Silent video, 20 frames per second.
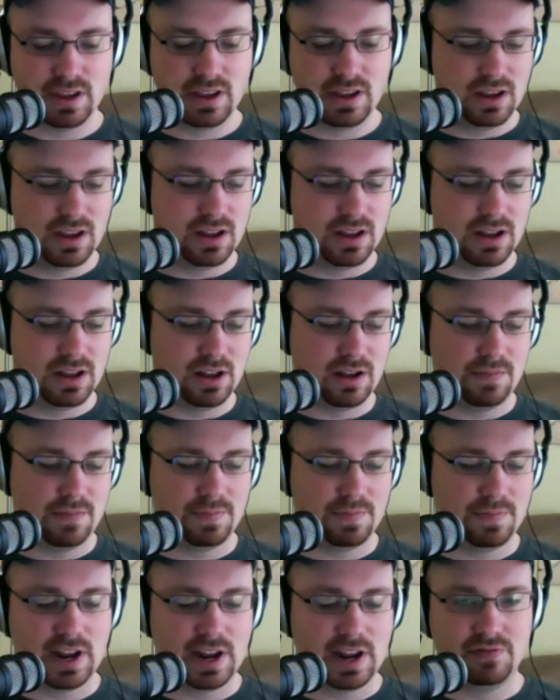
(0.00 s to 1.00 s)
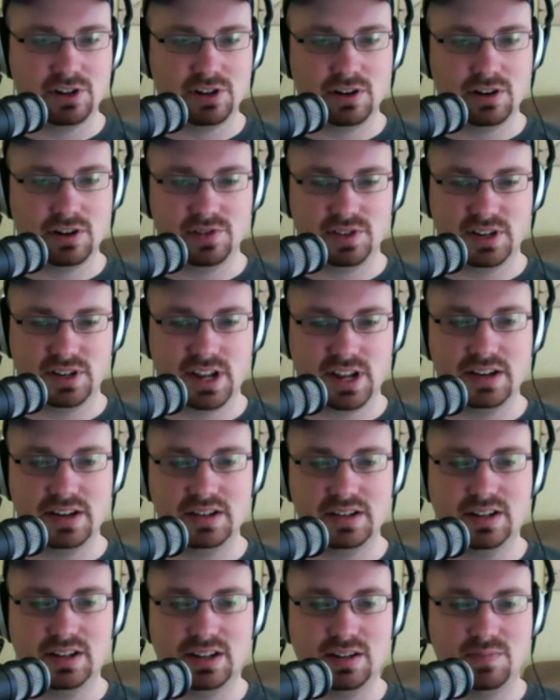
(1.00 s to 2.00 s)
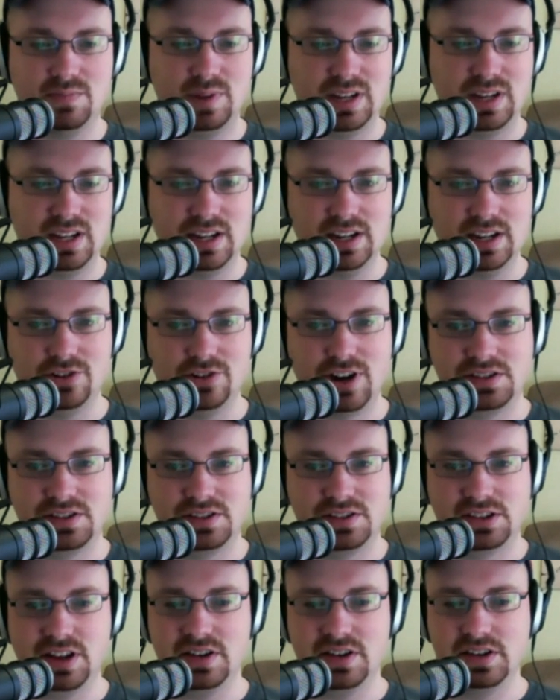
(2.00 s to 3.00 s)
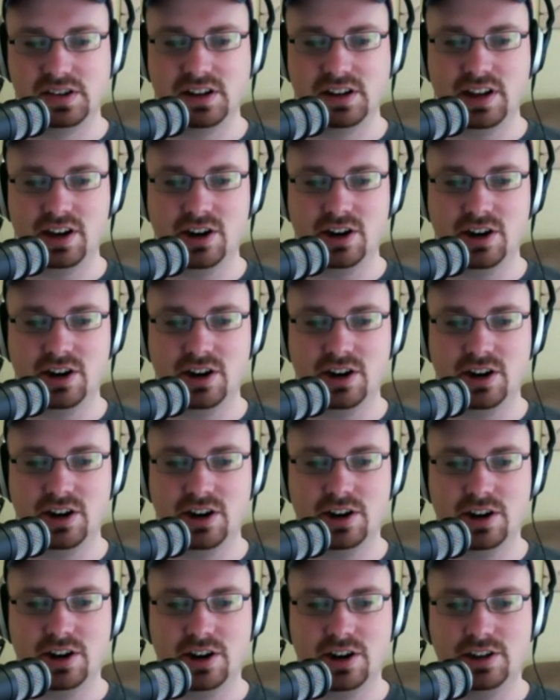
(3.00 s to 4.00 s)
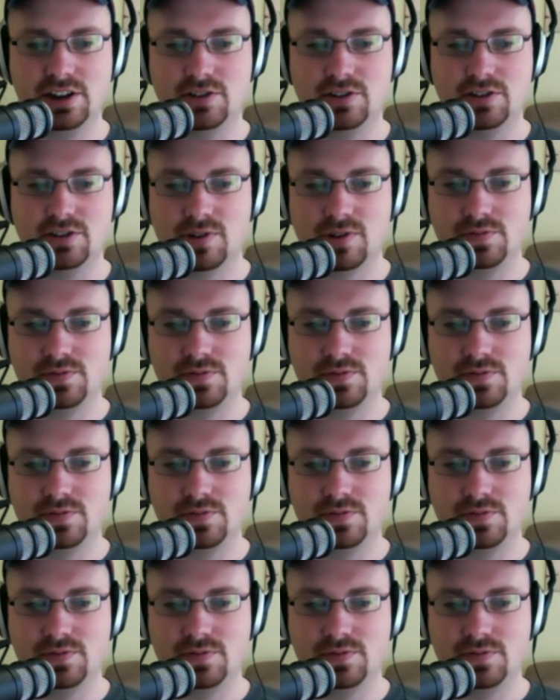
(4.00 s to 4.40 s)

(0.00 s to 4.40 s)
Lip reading: kind of serve as an HTTP translation layer into our